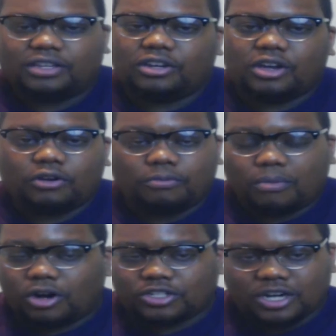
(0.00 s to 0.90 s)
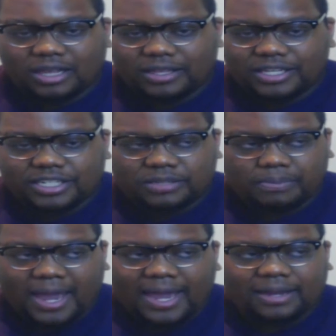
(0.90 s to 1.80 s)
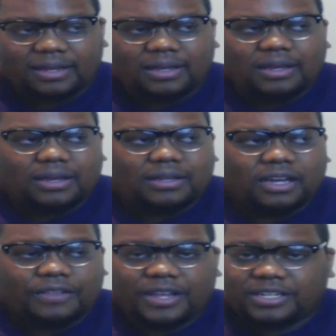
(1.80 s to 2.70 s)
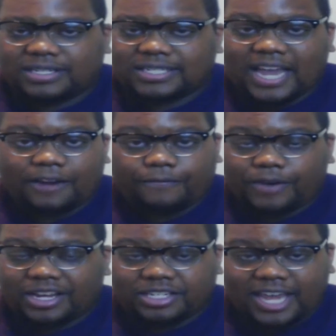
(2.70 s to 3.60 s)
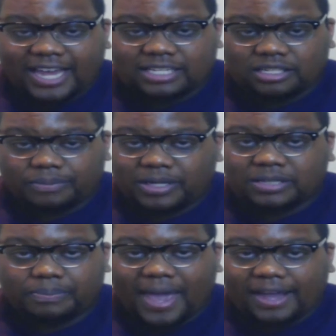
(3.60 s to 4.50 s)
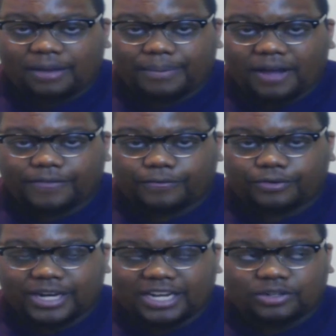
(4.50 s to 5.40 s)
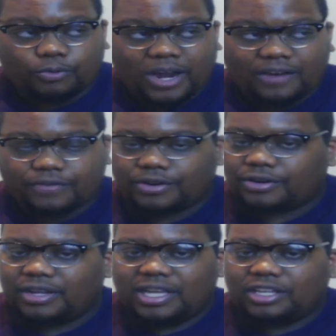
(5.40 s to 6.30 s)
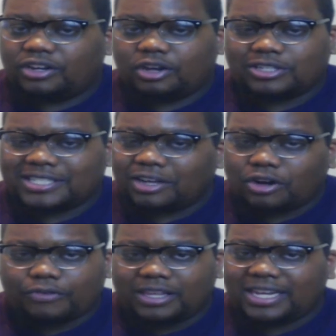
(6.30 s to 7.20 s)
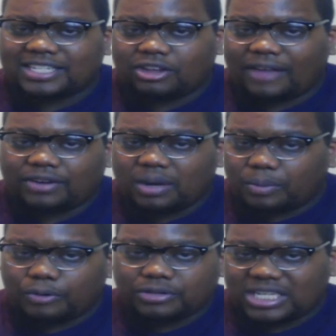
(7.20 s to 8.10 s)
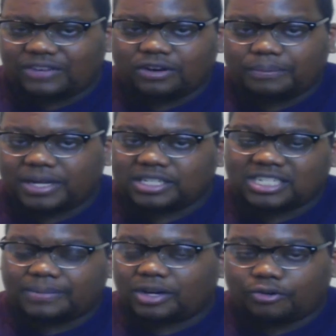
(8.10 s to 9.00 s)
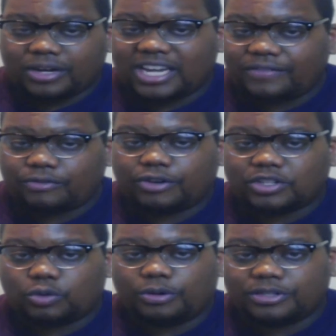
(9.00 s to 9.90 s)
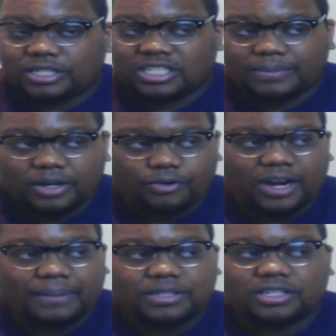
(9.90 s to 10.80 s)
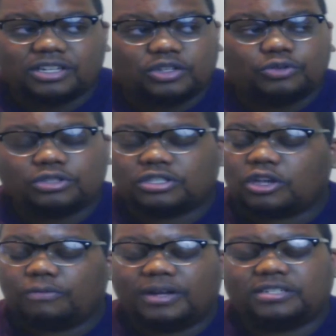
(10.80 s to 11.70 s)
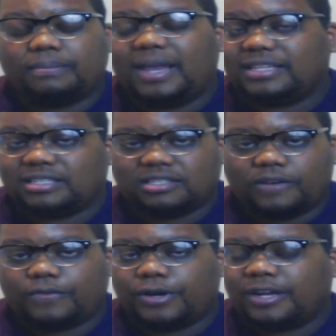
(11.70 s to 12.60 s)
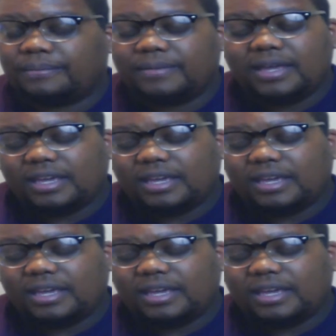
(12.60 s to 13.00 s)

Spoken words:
You know, Marshawn Lynch is back. They just signed Fred Jackson to be his backup off the free agent waiver. You know, still don't really necessarily have a number one receiver, but given Russell Wilson, Jimmy Graham is going to do so much amazing stuff for him.